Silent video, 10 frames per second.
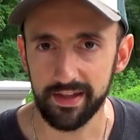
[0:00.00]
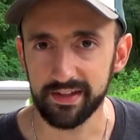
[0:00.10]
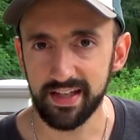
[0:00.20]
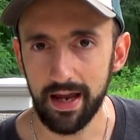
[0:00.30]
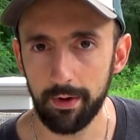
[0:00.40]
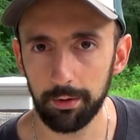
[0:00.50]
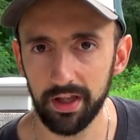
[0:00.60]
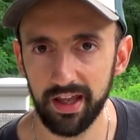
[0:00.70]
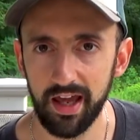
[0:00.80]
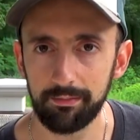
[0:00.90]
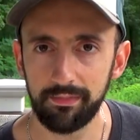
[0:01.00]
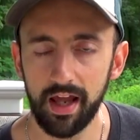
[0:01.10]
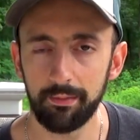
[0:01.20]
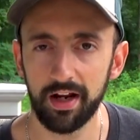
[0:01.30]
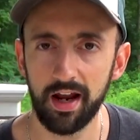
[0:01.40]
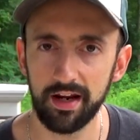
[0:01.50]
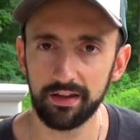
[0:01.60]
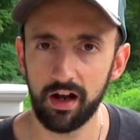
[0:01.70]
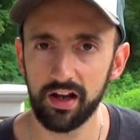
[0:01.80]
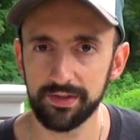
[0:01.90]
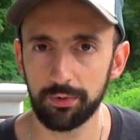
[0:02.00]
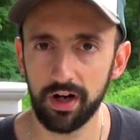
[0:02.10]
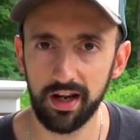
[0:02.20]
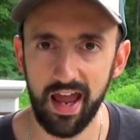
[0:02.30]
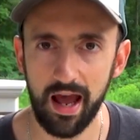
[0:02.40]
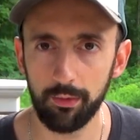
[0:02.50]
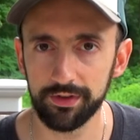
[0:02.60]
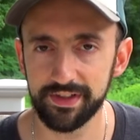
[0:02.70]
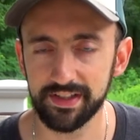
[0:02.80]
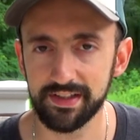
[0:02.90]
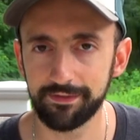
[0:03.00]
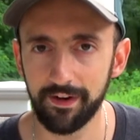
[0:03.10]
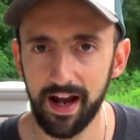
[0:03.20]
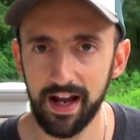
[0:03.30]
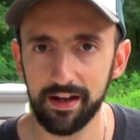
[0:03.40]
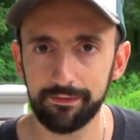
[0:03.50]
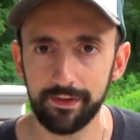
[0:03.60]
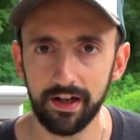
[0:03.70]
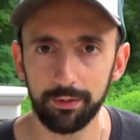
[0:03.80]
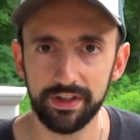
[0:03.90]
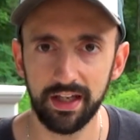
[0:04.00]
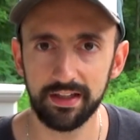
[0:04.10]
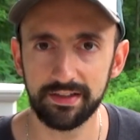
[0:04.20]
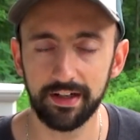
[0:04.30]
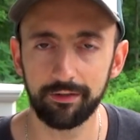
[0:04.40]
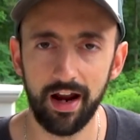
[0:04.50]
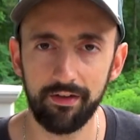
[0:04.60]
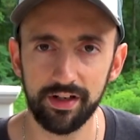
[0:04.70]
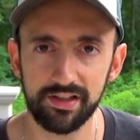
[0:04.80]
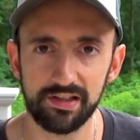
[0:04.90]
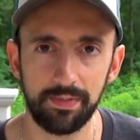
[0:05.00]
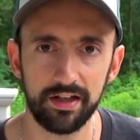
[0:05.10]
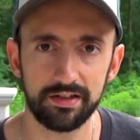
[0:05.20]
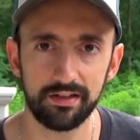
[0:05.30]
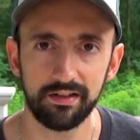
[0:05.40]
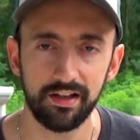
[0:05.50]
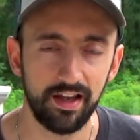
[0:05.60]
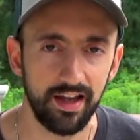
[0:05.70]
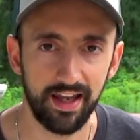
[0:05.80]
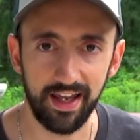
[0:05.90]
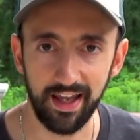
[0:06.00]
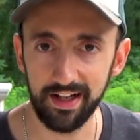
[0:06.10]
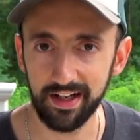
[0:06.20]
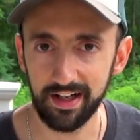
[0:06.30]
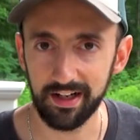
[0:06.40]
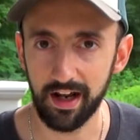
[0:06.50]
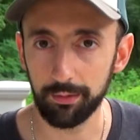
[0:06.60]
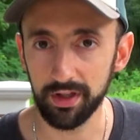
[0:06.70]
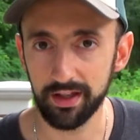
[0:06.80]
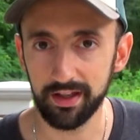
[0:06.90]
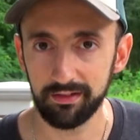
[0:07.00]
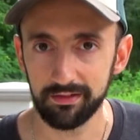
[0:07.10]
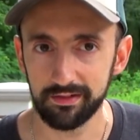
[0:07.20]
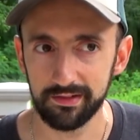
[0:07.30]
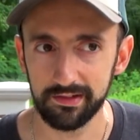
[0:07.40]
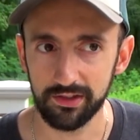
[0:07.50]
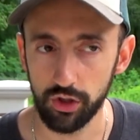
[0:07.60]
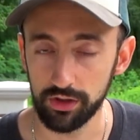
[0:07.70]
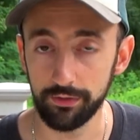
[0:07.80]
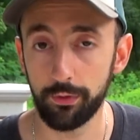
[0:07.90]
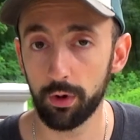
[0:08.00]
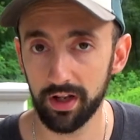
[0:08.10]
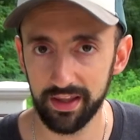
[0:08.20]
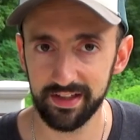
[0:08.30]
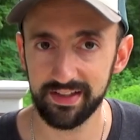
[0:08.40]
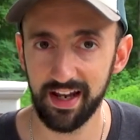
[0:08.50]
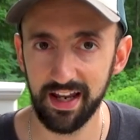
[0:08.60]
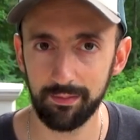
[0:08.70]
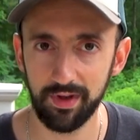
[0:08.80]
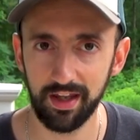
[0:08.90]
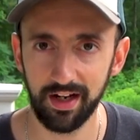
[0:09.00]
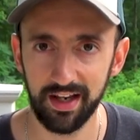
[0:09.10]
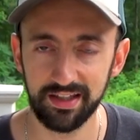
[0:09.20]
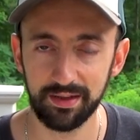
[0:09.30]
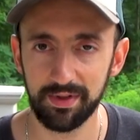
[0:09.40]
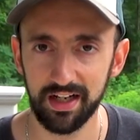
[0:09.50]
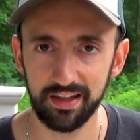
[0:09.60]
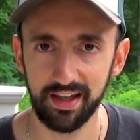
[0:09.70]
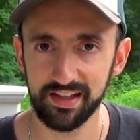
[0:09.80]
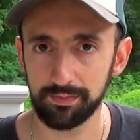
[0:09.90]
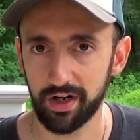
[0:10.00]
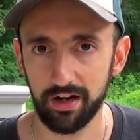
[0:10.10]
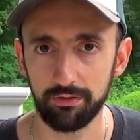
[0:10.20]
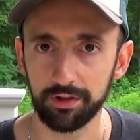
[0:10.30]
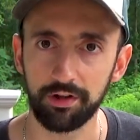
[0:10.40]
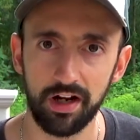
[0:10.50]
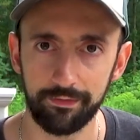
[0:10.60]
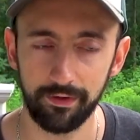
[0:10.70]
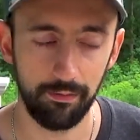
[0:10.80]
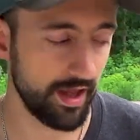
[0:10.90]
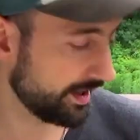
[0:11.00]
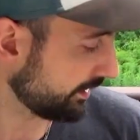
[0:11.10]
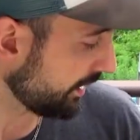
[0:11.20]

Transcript: the time I really had my eye on the Osprey Atmos 65 with the anti-gravity suspension, and I really couldn't afford it at the time, and I ended up getting this, but I don't regret it for a minute.